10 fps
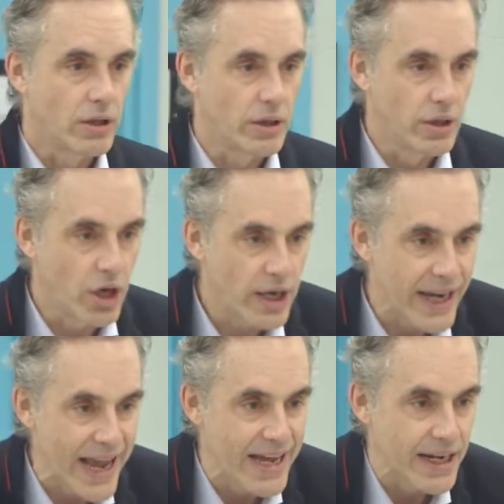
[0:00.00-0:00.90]

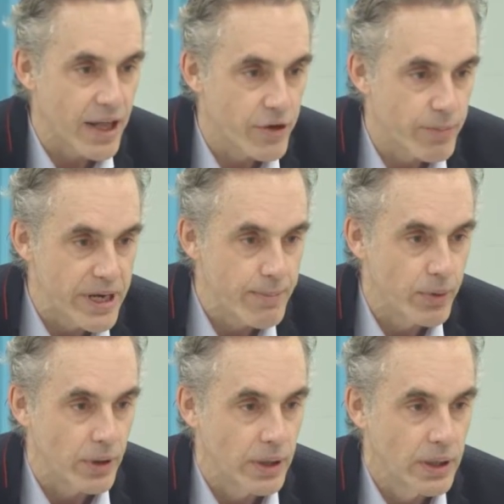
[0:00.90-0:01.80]
look at other
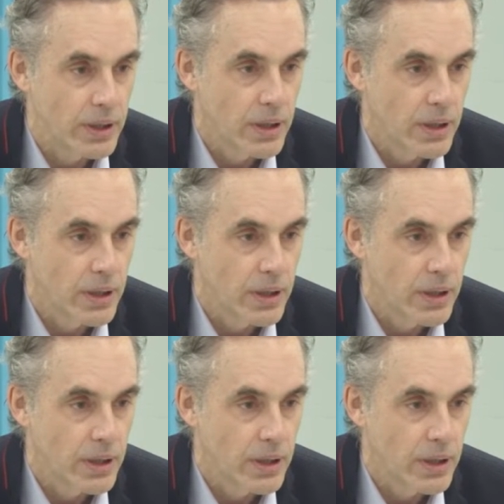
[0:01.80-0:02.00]
people.